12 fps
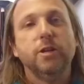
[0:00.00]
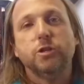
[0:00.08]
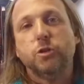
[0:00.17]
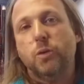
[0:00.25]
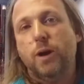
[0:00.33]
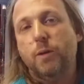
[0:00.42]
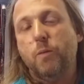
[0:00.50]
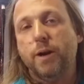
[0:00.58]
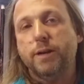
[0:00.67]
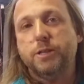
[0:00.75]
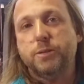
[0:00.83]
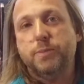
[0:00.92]
So I
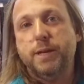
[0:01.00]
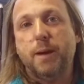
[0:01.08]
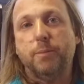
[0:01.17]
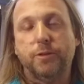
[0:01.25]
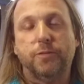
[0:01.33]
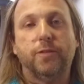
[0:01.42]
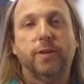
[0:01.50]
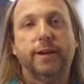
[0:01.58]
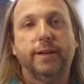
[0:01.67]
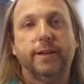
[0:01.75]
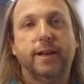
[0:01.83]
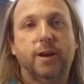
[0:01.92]
wanted to be able to
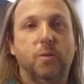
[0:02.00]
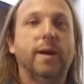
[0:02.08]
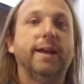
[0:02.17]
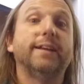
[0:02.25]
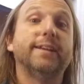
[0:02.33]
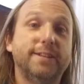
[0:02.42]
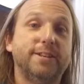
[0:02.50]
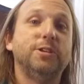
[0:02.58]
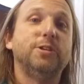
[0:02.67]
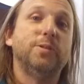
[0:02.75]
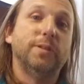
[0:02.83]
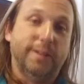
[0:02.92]
find a way to
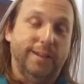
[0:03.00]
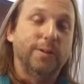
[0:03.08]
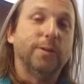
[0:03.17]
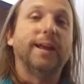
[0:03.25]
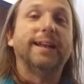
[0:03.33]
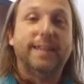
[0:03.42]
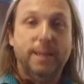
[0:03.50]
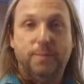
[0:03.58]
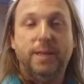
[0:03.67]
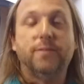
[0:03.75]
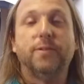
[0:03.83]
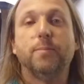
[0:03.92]
continue to, you know, kind of keep
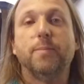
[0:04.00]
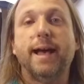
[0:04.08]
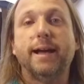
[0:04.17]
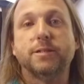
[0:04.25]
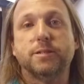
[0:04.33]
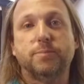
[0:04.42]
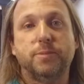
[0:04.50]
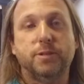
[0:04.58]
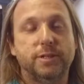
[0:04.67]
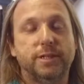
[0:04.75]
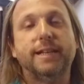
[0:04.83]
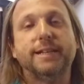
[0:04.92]
giving back some
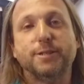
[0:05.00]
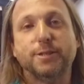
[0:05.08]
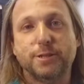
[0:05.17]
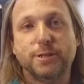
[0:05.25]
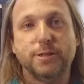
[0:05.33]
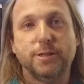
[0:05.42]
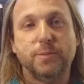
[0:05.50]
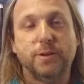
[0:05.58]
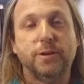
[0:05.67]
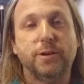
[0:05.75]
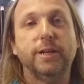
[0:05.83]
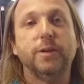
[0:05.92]
music lessons to the
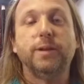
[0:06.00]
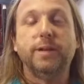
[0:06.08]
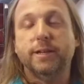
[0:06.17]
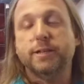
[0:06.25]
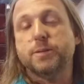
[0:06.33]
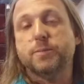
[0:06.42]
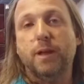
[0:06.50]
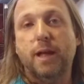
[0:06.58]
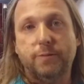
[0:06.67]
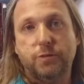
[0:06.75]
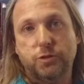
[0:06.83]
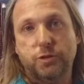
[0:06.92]
community. And we've done some
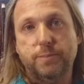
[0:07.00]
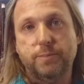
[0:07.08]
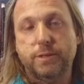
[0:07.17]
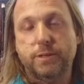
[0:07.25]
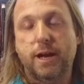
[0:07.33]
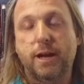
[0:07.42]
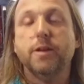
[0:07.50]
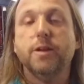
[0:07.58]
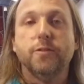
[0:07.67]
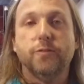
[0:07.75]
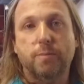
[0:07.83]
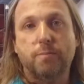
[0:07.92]
live streams uh,
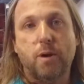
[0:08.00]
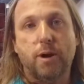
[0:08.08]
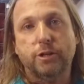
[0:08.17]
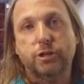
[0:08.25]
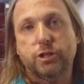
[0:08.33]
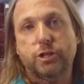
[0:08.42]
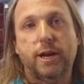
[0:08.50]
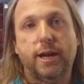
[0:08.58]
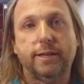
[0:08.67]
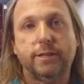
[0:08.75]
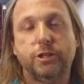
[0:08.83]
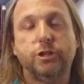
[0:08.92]
from March uh,
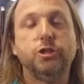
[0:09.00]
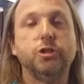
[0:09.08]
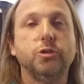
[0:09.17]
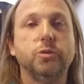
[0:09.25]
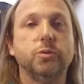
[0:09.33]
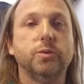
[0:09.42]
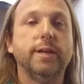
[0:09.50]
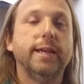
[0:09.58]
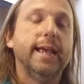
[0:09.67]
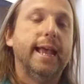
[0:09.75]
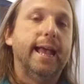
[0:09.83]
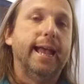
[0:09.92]
to June.
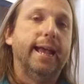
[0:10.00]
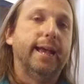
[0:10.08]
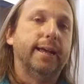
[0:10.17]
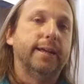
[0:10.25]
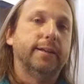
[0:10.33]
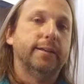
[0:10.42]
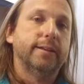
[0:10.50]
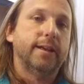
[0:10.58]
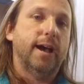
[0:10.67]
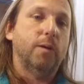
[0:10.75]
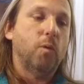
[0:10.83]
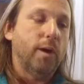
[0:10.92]
And
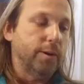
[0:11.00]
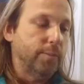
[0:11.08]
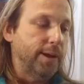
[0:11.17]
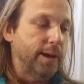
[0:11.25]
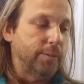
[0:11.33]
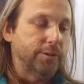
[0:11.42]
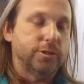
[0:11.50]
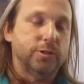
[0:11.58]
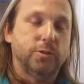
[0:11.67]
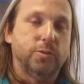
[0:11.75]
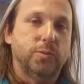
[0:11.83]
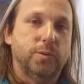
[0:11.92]
I wanted to be able
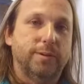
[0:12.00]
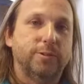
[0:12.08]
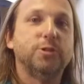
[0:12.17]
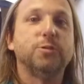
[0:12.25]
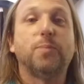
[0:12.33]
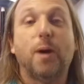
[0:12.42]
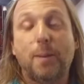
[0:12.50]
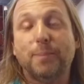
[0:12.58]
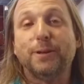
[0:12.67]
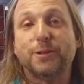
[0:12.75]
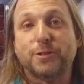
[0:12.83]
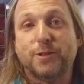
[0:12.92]
to do
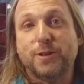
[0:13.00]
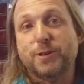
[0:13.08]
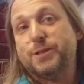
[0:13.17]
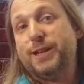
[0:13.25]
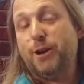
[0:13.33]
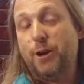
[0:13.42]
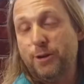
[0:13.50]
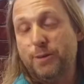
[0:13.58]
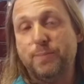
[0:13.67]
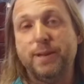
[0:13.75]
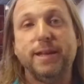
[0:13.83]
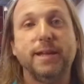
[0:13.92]
popular songs like R and
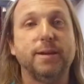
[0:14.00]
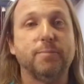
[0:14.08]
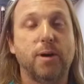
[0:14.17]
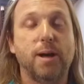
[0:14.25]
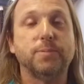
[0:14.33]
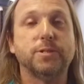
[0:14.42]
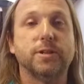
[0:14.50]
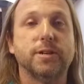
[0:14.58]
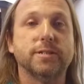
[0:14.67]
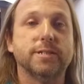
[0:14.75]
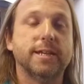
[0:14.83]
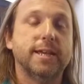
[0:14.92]
B and pop
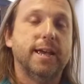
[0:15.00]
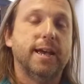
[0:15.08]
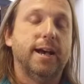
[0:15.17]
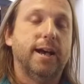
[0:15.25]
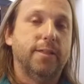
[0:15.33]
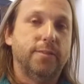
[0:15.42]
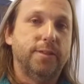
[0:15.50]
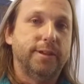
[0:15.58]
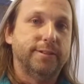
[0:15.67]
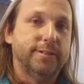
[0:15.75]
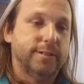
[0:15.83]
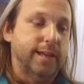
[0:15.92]
songs uh,
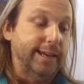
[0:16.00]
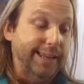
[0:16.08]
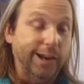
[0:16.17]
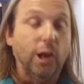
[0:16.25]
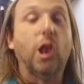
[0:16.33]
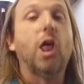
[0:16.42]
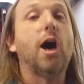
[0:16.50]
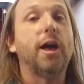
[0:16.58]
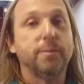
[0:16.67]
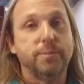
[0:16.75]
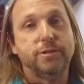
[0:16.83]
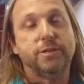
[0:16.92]
that and get a lot
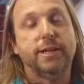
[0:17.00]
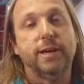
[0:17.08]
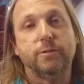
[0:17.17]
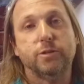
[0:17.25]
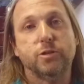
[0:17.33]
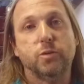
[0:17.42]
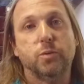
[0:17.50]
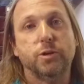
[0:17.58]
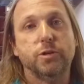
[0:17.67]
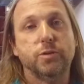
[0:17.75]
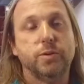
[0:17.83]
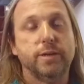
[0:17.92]
of music out. So we're
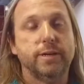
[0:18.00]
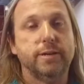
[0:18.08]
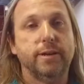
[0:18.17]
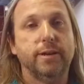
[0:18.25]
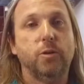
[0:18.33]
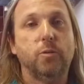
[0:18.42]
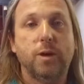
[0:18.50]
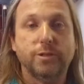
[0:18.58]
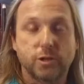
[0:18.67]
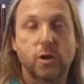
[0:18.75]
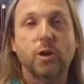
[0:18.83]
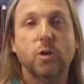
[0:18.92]
doing you know, a
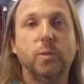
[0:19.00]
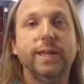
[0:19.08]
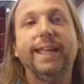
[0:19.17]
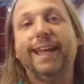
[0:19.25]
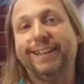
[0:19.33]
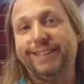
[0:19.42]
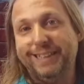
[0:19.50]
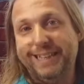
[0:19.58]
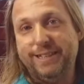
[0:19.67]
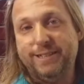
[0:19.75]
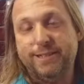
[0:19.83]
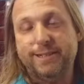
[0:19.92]
song a week at
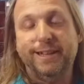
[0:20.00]
least.